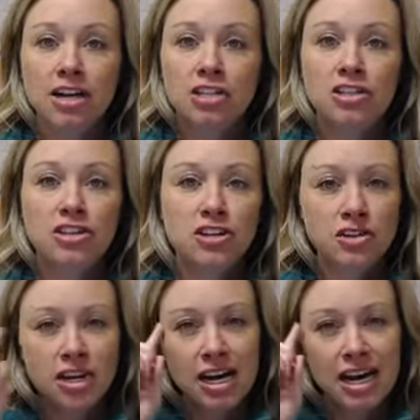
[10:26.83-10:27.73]
so that you
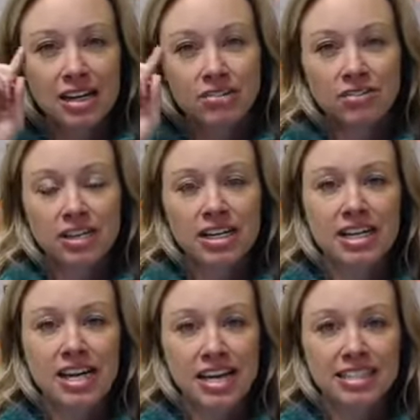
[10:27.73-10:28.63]
can kind of
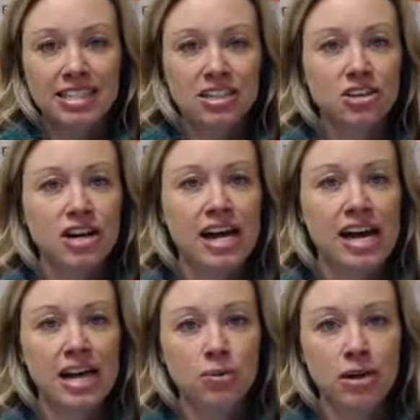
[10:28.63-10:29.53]
connect in your
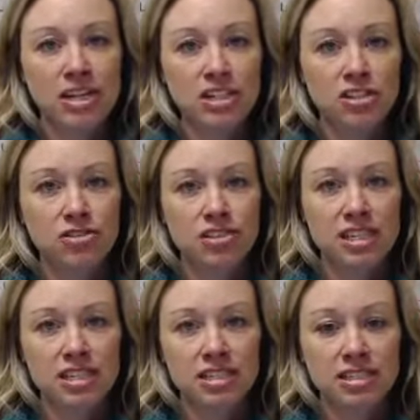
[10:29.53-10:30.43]
head what each of
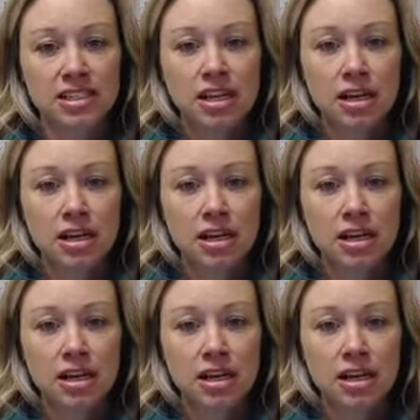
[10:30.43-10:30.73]
these